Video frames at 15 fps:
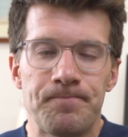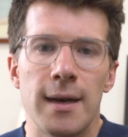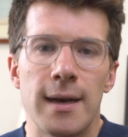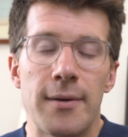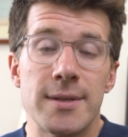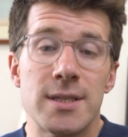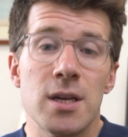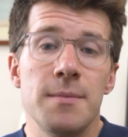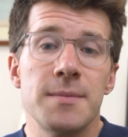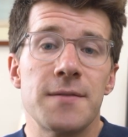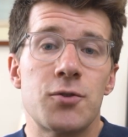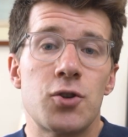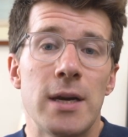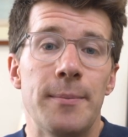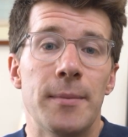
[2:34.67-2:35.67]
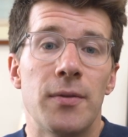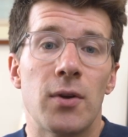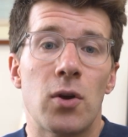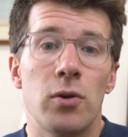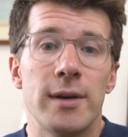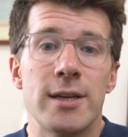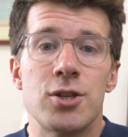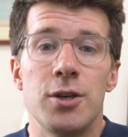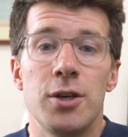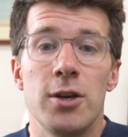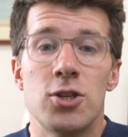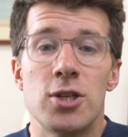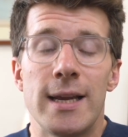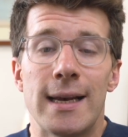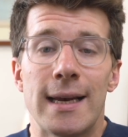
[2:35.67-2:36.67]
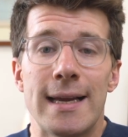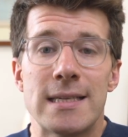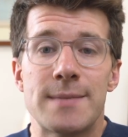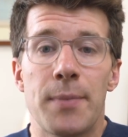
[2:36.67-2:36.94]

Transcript: Now, in terms of treatment, the condition usually clears